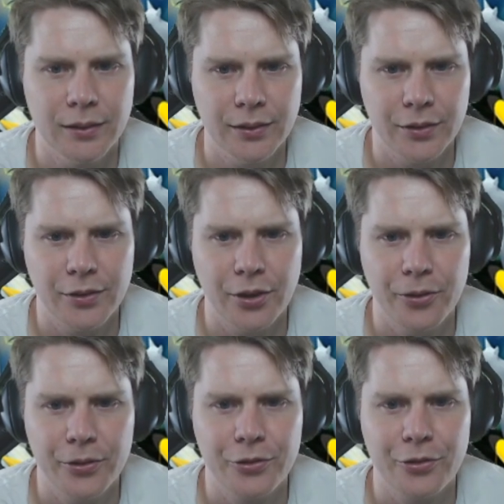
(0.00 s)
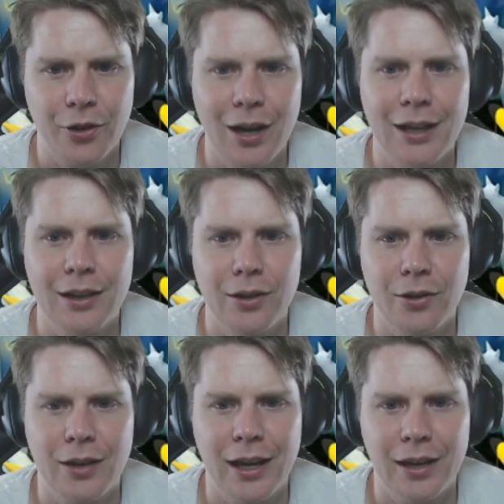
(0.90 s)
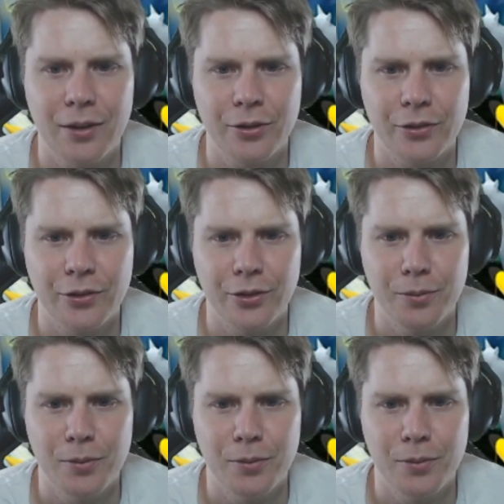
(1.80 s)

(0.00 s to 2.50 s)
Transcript: Go and try to get the knockout, I would assume.